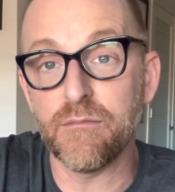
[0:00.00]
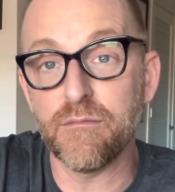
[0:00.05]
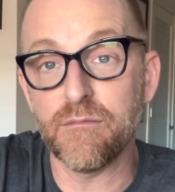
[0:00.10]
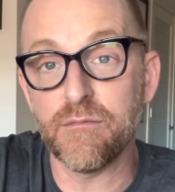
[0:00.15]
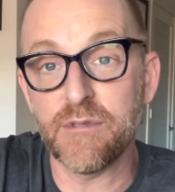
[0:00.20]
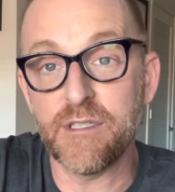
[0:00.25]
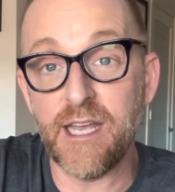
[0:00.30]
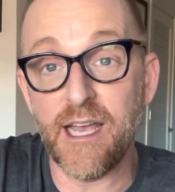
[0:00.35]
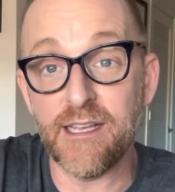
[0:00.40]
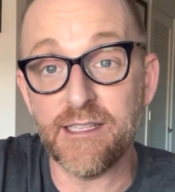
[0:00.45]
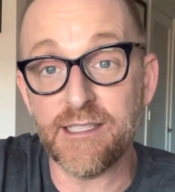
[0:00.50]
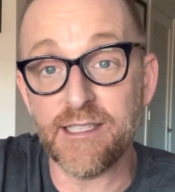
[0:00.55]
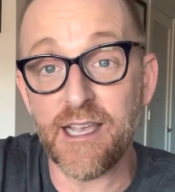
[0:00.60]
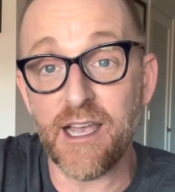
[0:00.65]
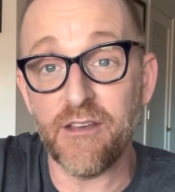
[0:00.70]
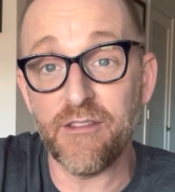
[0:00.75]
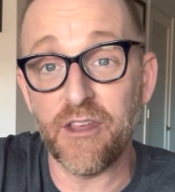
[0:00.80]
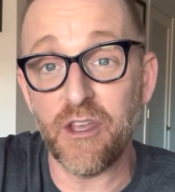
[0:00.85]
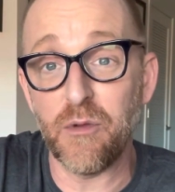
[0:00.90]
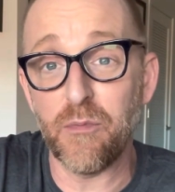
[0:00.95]
test
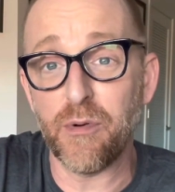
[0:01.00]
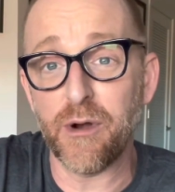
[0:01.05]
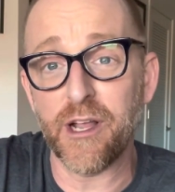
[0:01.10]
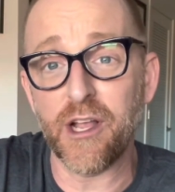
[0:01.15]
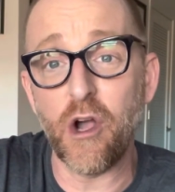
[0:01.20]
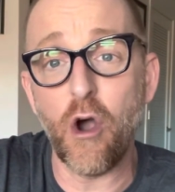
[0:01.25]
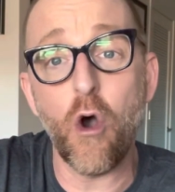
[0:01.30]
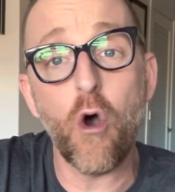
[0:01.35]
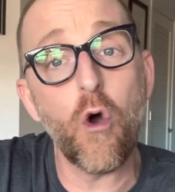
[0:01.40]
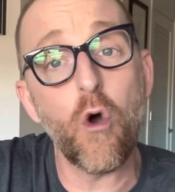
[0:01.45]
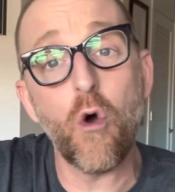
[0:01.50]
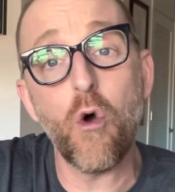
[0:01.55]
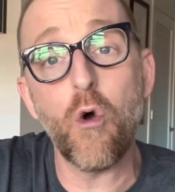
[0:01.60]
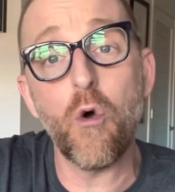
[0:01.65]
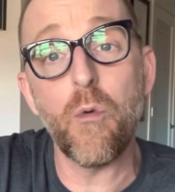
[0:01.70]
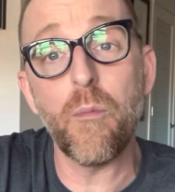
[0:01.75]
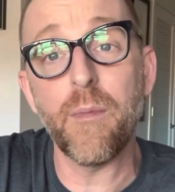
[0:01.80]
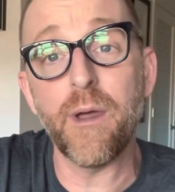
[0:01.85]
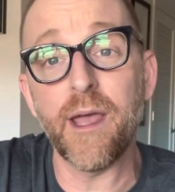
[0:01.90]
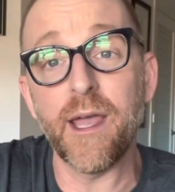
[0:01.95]
now that you bring
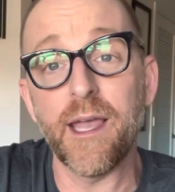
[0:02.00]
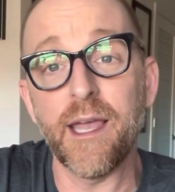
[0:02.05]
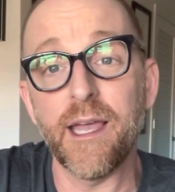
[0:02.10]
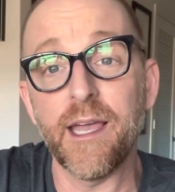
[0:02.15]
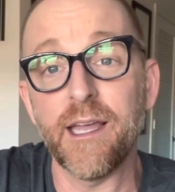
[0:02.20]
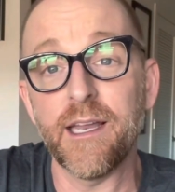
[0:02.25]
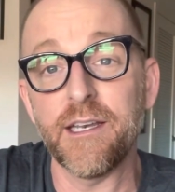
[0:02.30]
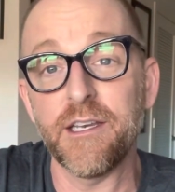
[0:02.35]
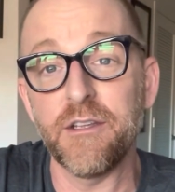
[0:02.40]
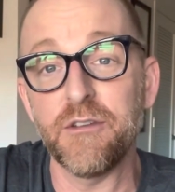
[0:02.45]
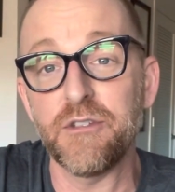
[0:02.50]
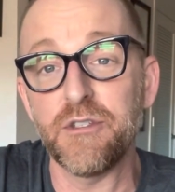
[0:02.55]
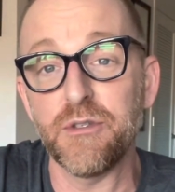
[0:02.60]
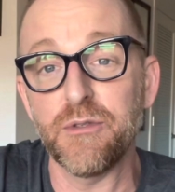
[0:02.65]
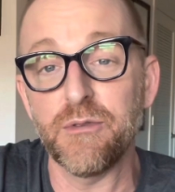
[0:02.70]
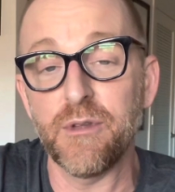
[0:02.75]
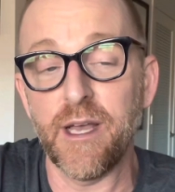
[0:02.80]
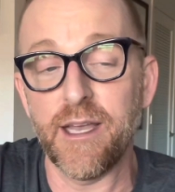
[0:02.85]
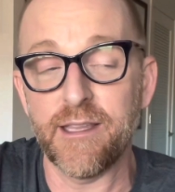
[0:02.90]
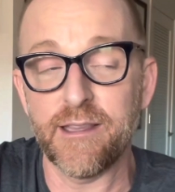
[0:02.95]
home, and you
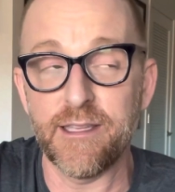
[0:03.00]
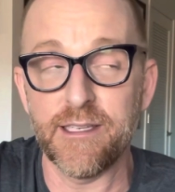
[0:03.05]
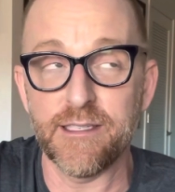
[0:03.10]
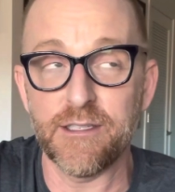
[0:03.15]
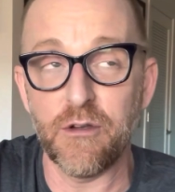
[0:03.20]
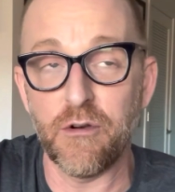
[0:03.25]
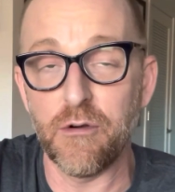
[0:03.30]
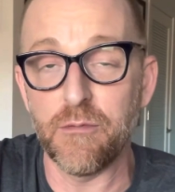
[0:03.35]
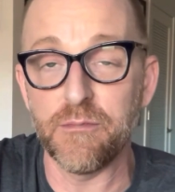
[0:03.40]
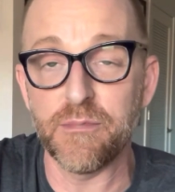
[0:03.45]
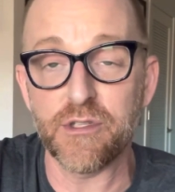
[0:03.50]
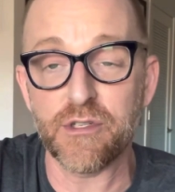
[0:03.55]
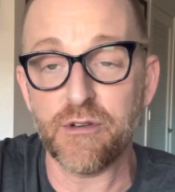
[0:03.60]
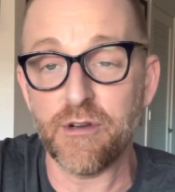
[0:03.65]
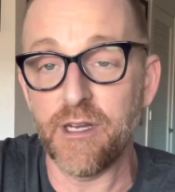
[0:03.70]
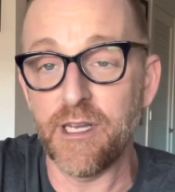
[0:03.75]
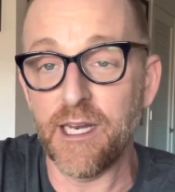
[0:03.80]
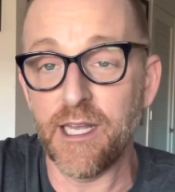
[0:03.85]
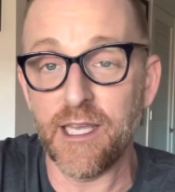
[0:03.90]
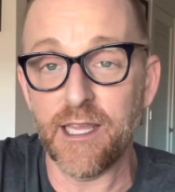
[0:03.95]
do like this home
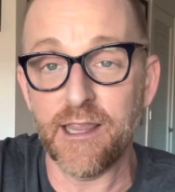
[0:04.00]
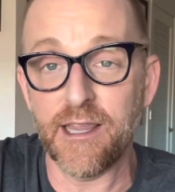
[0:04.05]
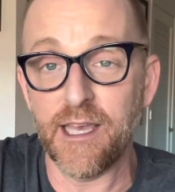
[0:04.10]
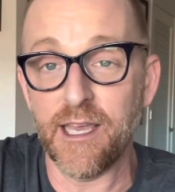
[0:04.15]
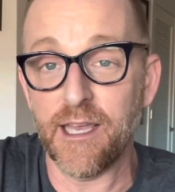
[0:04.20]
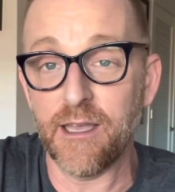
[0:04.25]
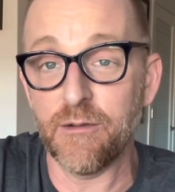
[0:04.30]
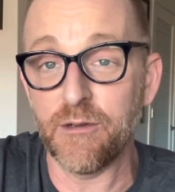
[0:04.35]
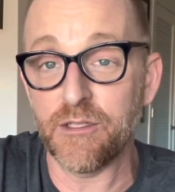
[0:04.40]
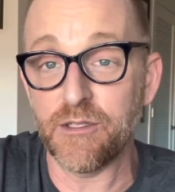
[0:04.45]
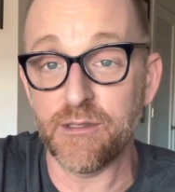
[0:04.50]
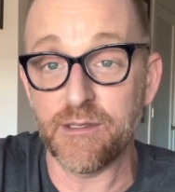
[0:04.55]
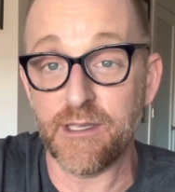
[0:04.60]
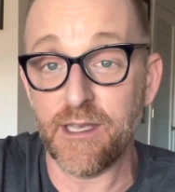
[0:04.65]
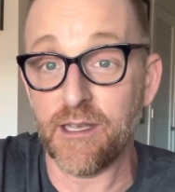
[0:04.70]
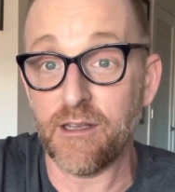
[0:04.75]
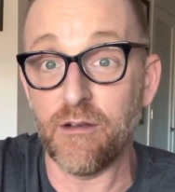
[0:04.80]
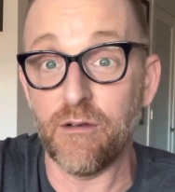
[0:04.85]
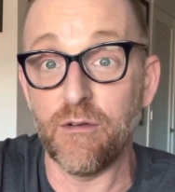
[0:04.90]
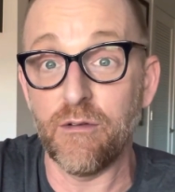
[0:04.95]
screening thing, which is
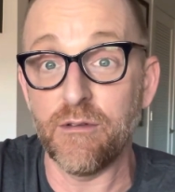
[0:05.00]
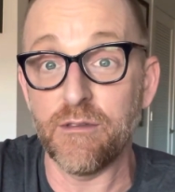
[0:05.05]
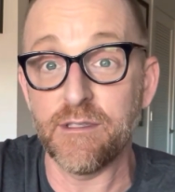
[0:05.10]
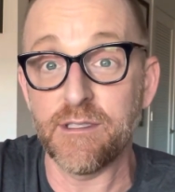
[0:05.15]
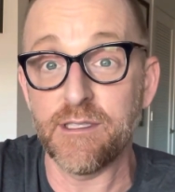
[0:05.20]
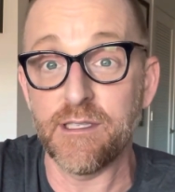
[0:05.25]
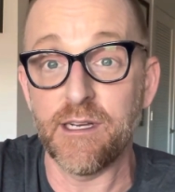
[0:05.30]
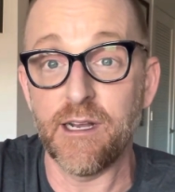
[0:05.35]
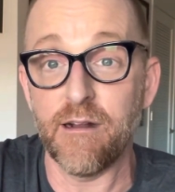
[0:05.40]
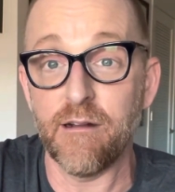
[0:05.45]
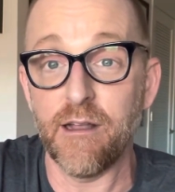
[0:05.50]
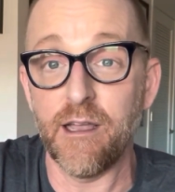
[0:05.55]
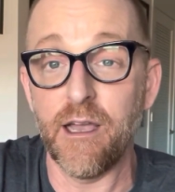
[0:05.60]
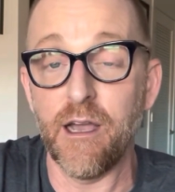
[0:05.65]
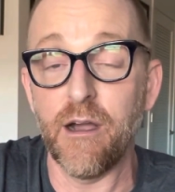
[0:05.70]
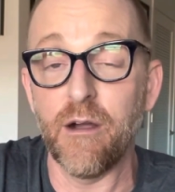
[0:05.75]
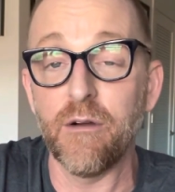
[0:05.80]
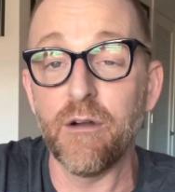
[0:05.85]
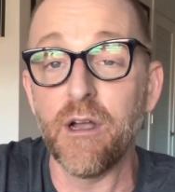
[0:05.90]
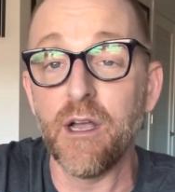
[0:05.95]
like a whole
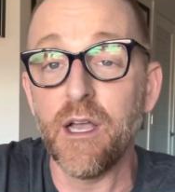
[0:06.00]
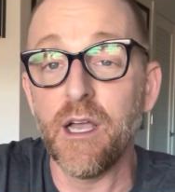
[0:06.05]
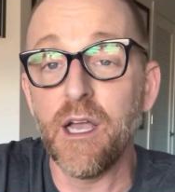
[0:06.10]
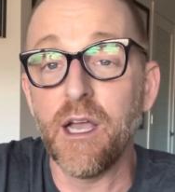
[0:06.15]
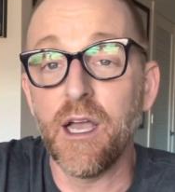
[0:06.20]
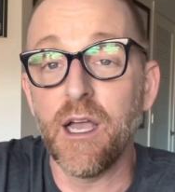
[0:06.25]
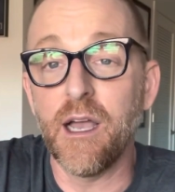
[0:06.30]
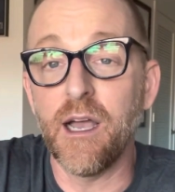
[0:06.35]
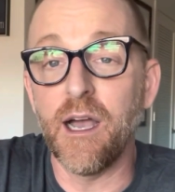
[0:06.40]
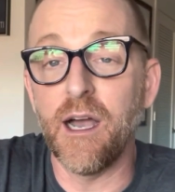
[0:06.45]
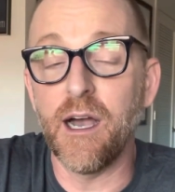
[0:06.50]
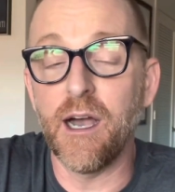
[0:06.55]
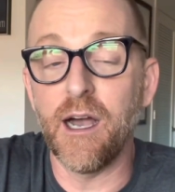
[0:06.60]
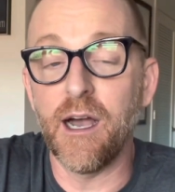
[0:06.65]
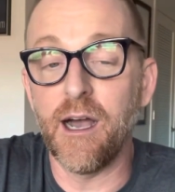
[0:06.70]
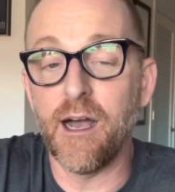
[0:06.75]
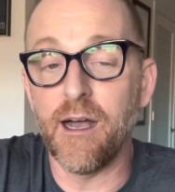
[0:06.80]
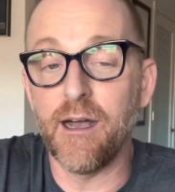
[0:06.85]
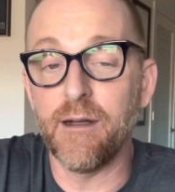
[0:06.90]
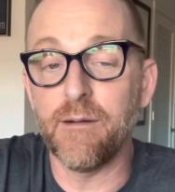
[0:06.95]
scenario.
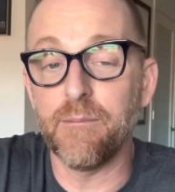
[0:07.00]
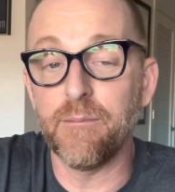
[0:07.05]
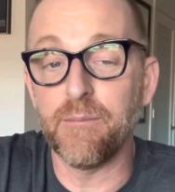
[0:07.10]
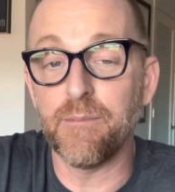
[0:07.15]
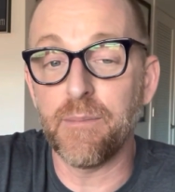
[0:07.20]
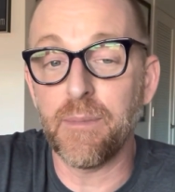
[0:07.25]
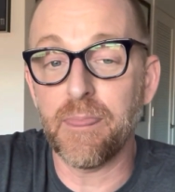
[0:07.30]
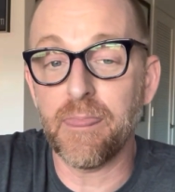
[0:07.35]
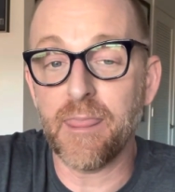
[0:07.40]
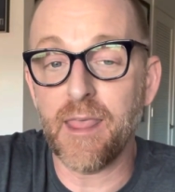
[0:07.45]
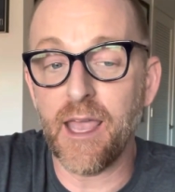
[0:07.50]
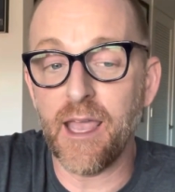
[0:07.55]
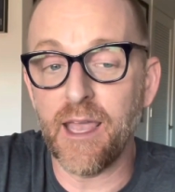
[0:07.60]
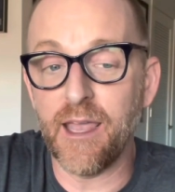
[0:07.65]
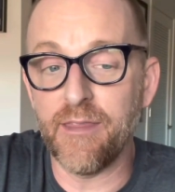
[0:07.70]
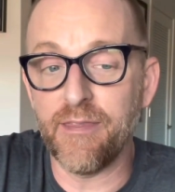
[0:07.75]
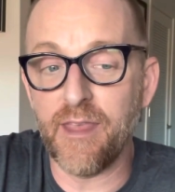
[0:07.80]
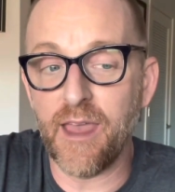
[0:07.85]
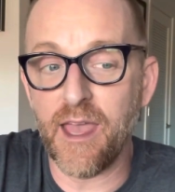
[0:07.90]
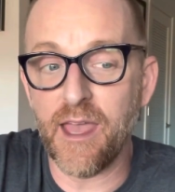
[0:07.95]
And
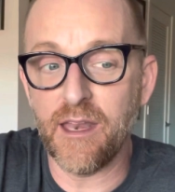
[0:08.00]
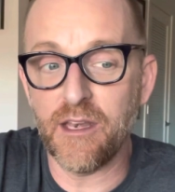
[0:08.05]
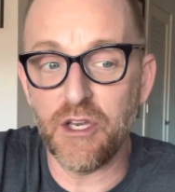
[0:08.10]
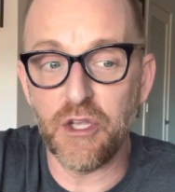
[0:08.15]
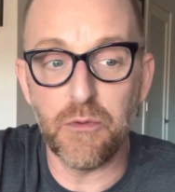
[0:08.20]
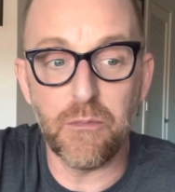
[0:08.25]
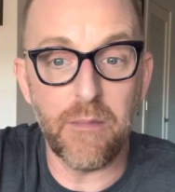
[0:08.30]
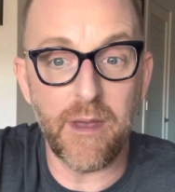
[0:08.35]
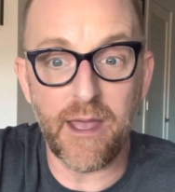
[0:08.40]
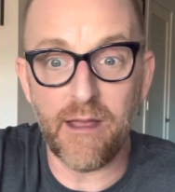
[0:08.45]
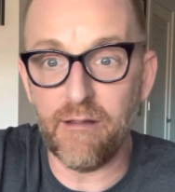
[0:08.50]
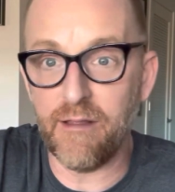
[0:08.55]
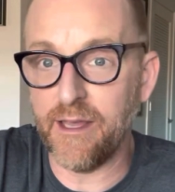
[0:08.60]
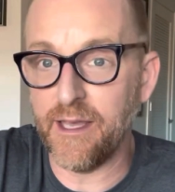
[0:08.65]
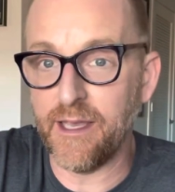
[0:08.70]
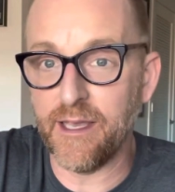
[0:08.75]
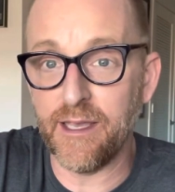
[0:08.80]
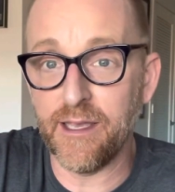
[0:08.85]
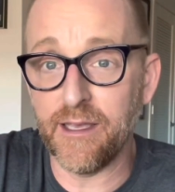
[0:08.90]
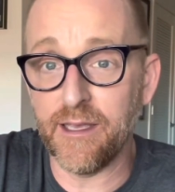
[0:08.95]
then you mail
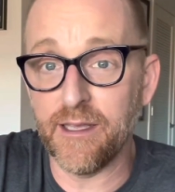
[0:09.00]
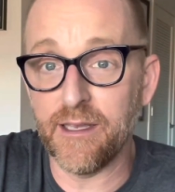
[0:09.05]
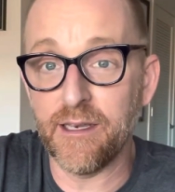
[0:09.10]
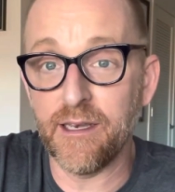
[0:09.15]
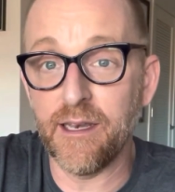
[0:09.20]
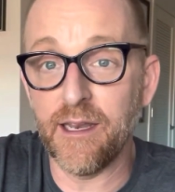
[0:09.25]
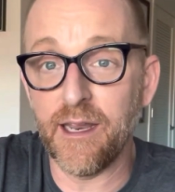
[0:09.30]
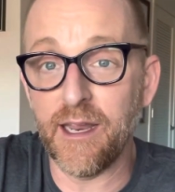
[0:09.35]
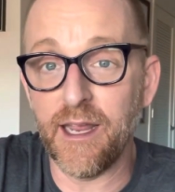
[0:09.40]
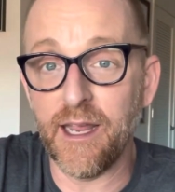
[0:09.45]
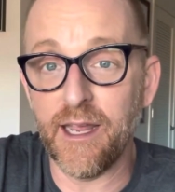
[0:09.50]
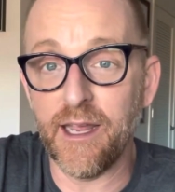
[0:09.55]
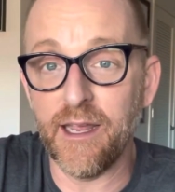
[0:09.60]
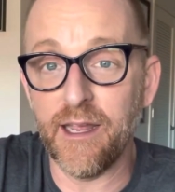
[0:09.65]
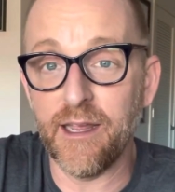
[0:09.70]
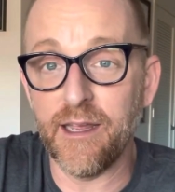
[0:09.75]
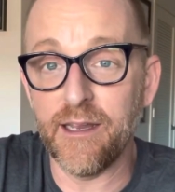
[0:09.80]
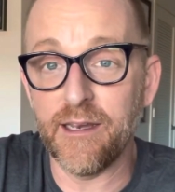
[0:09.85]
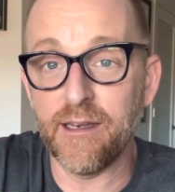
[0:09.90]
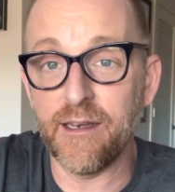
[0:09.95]
it in,
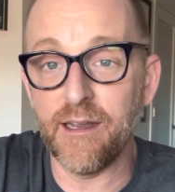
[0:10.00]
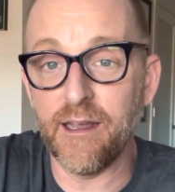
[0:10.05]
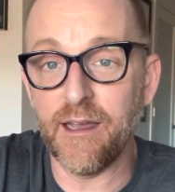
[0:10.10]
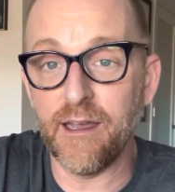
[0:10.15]
and